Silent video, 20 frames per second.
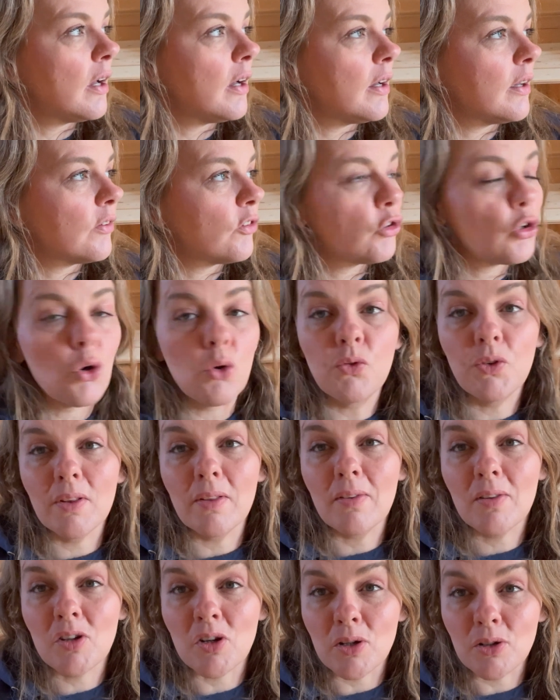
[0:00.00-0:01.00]
stove
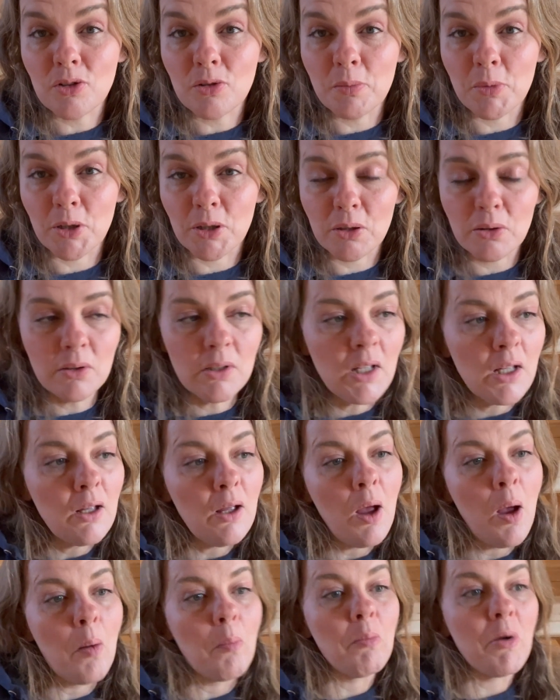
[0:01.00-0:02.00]
installed tomorrow.
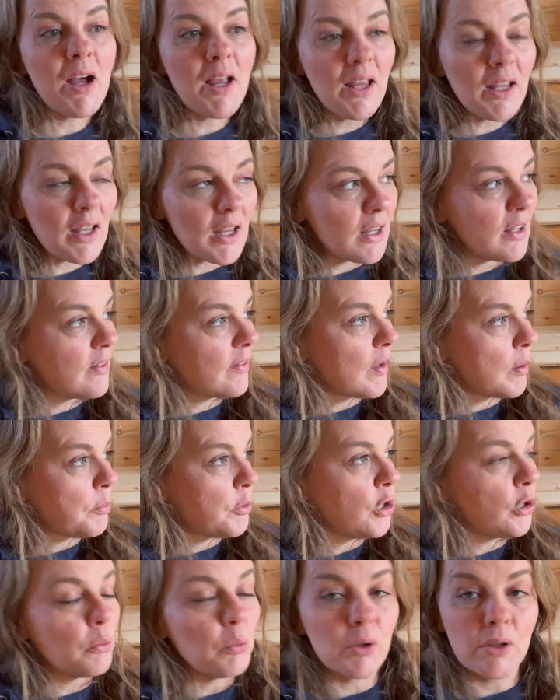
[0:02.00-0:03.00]
Mike is up
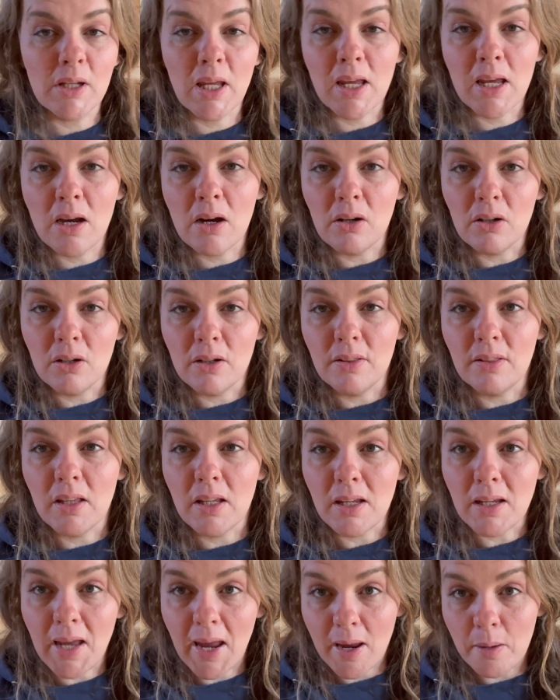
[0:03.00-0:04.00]
here working on the
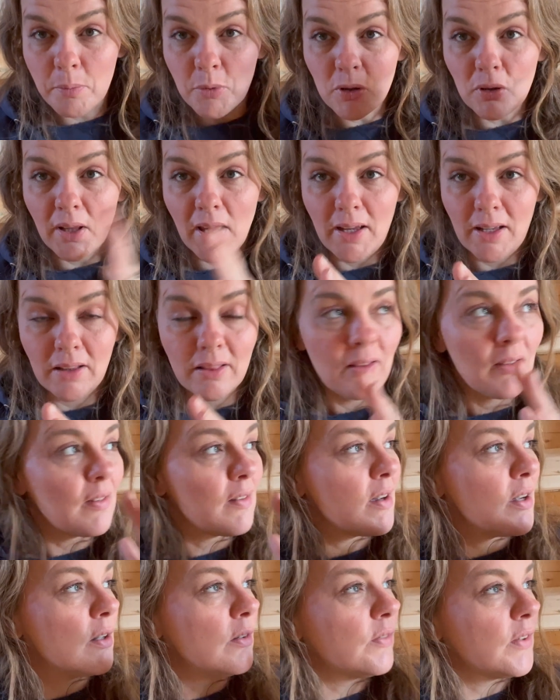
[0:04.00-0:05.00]
gable ends
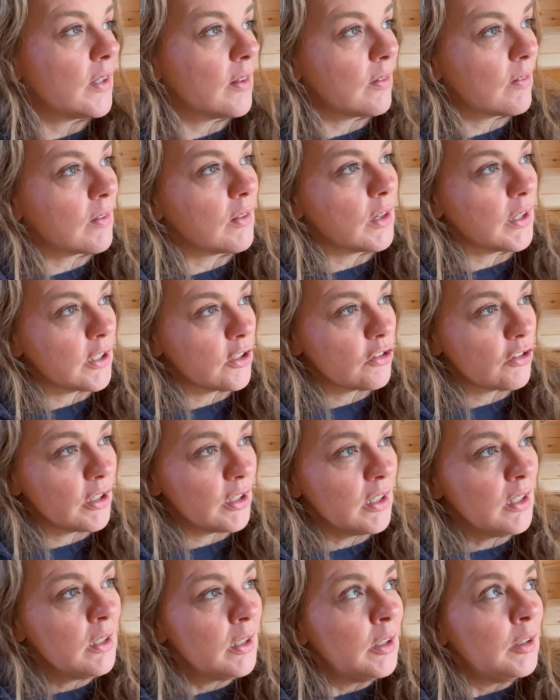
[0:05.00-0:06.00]
of
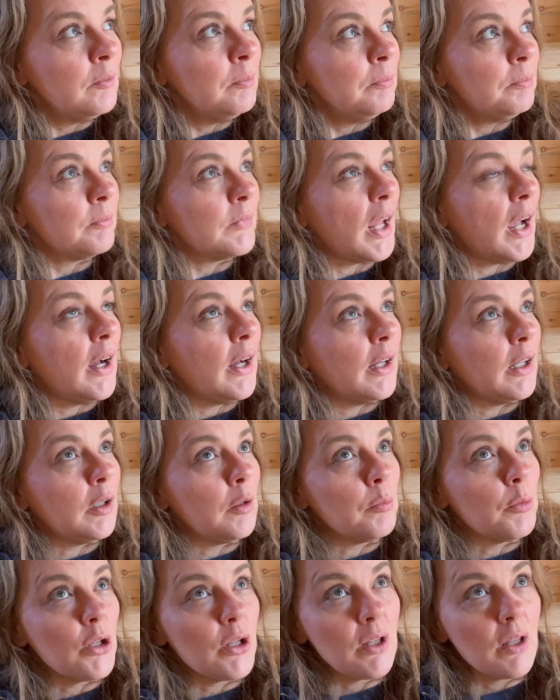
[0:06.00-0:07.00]
insulation.
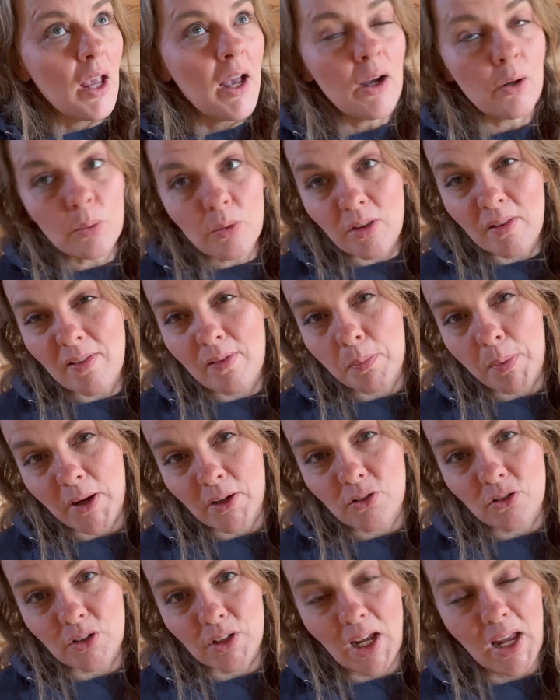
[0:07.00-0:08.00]
The house
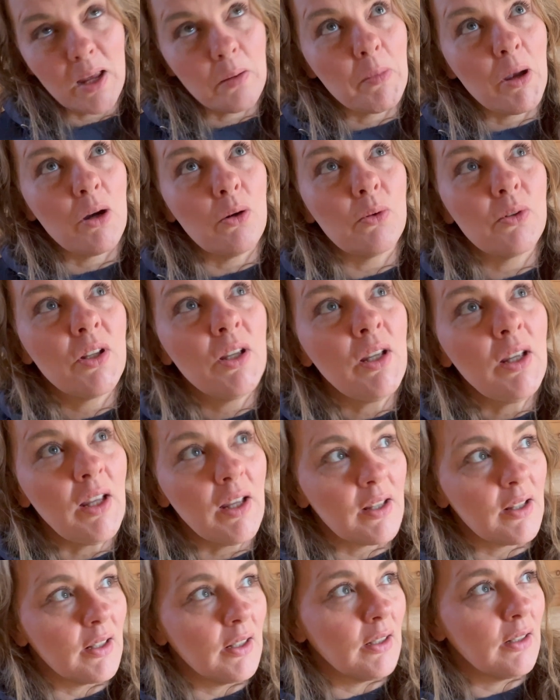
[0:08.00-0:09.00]
inspector came out
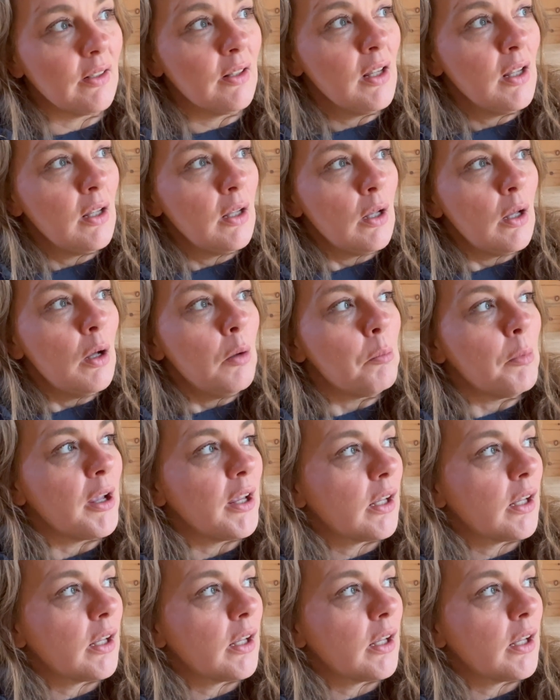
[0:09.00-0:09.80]
and Mike